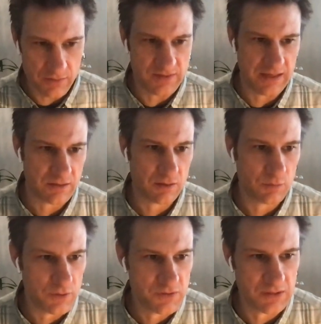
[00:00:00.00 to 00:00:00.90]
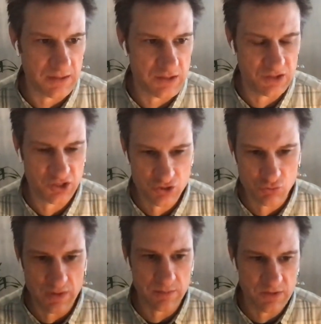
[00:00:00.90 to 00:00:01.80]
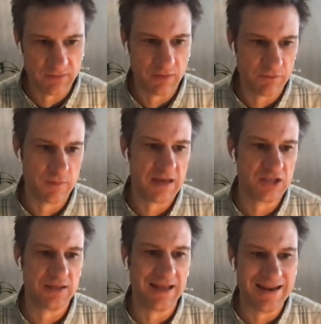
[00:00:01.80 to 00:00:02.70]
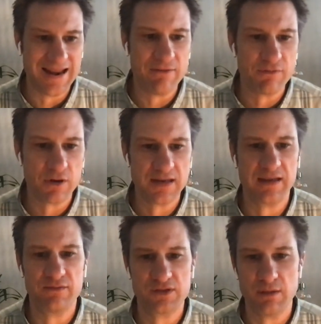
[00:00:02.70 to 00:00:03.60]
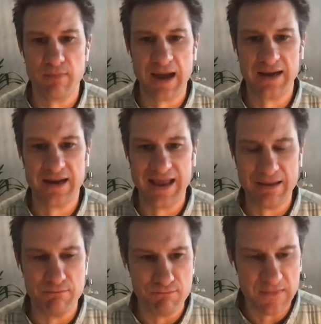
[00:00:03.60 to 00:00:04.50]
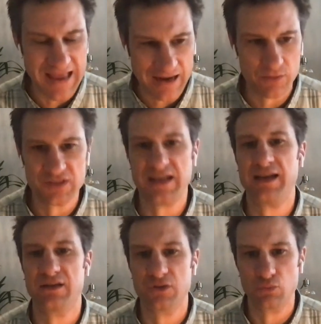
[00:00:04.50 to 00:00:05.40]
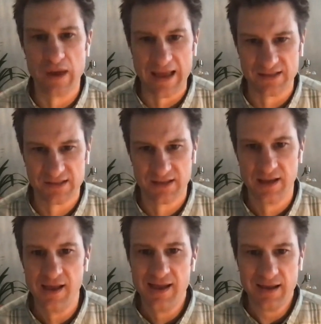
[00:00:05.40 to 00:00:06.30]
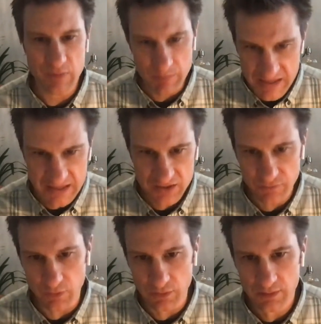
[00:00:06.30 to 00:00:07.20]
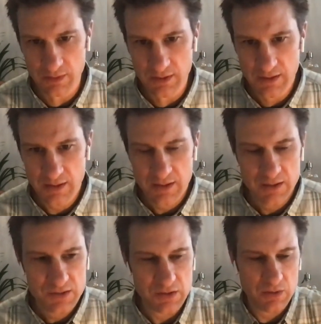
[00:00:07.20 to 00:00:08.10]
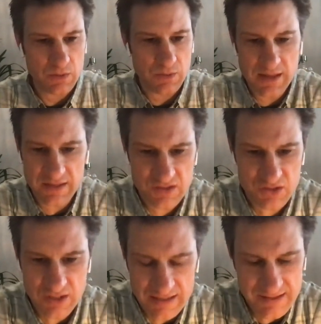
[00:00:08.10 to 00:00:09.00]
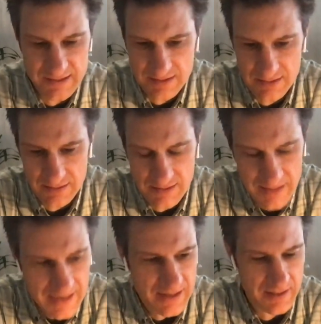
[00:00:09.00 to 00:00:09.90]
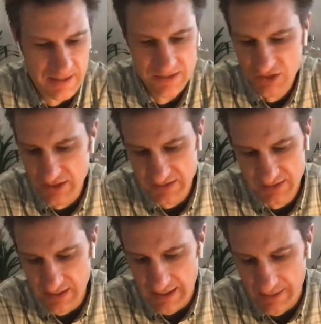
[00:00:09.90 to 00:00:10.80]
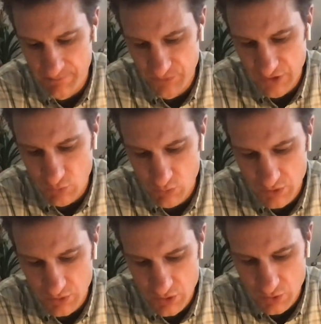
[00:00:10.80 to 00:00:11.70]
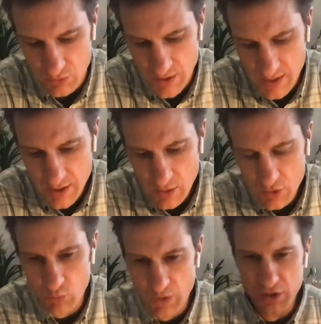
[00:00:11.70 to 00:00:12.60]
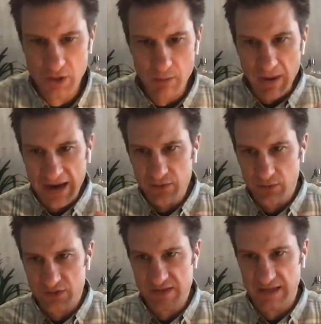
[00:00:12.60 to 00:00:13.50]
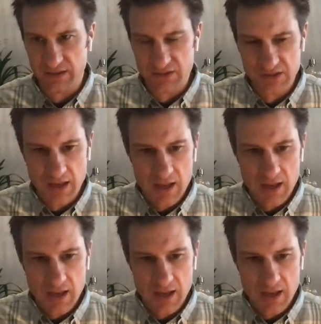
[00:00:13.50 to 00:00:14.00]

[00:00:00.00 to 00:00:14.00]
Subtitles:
that term loosely, just streams of information that never gives the mind a nanosecond to rest and be peaceful. So it's just, God, it's just, you when you combine those things,